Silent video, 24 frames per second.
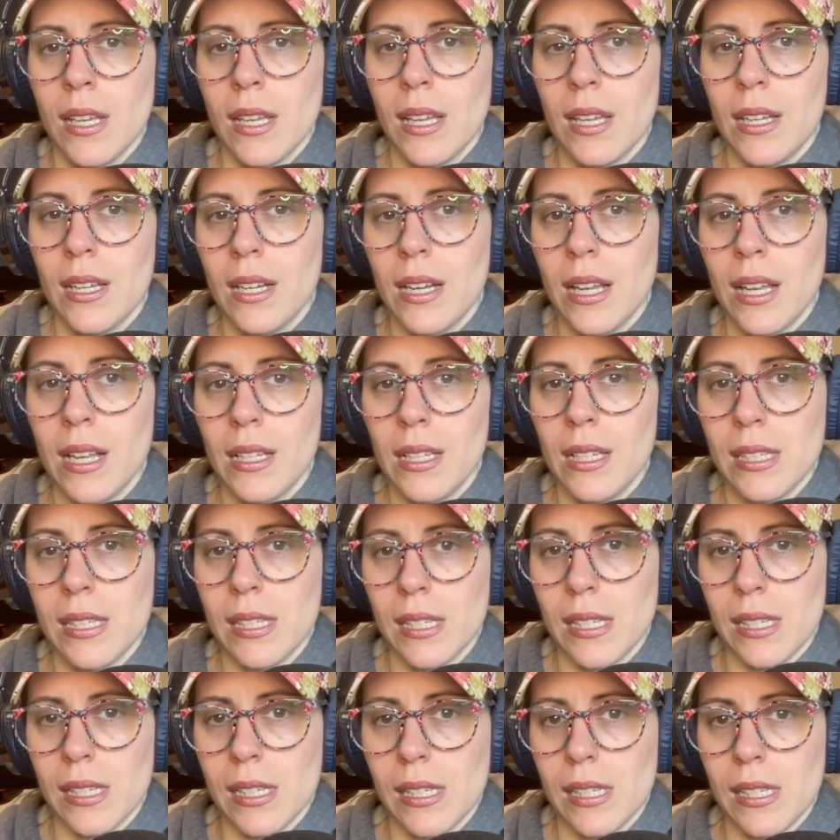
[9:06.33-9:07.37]
and
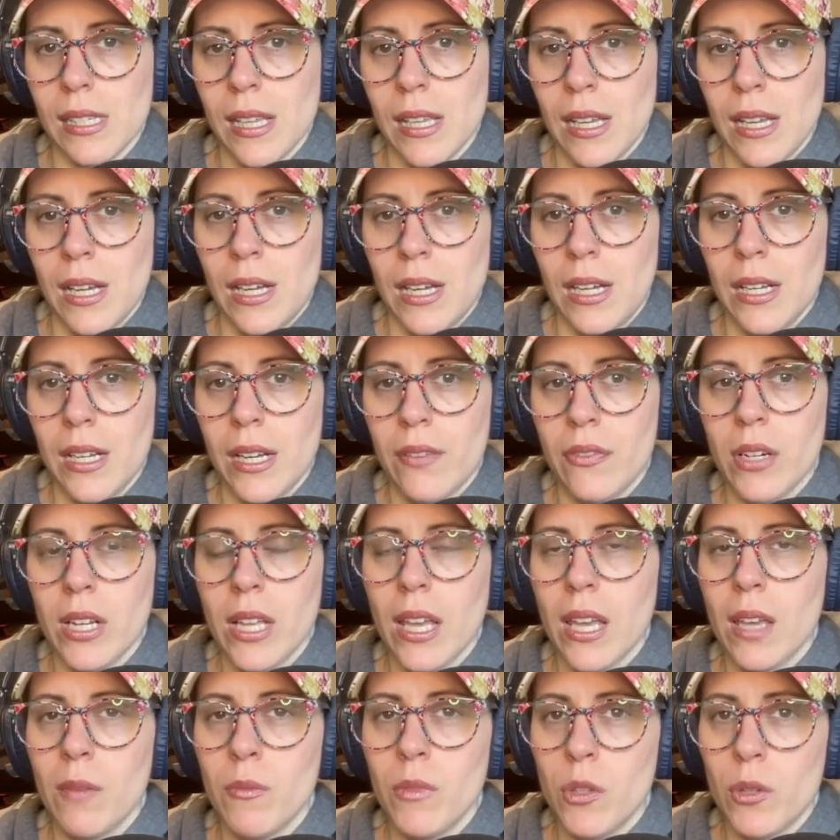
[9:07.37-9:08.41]
analysis on every
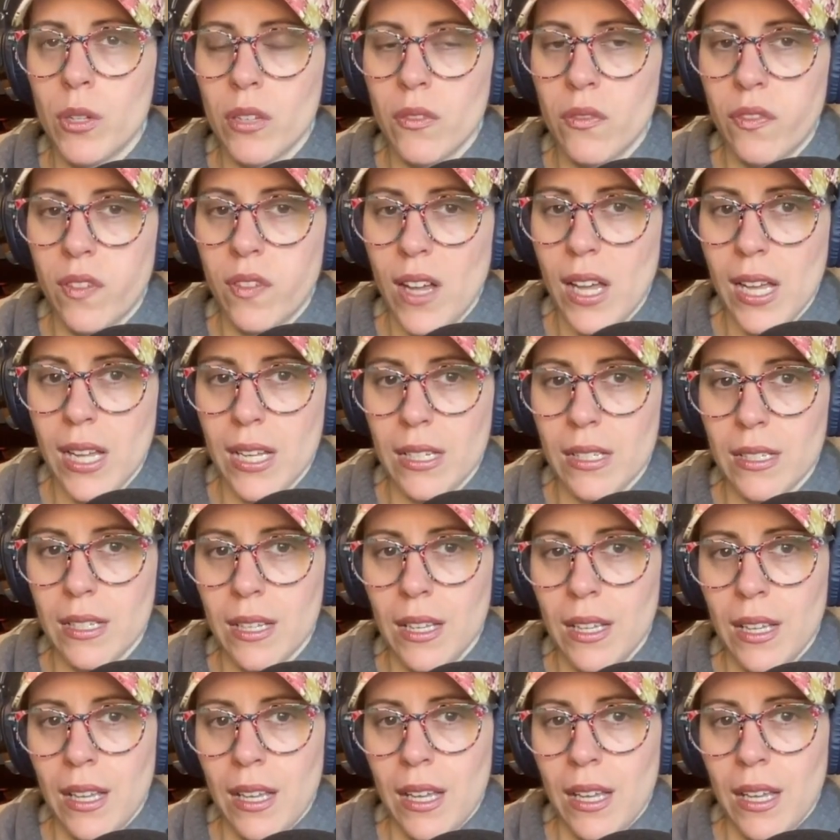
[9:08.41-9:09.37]
game you can find.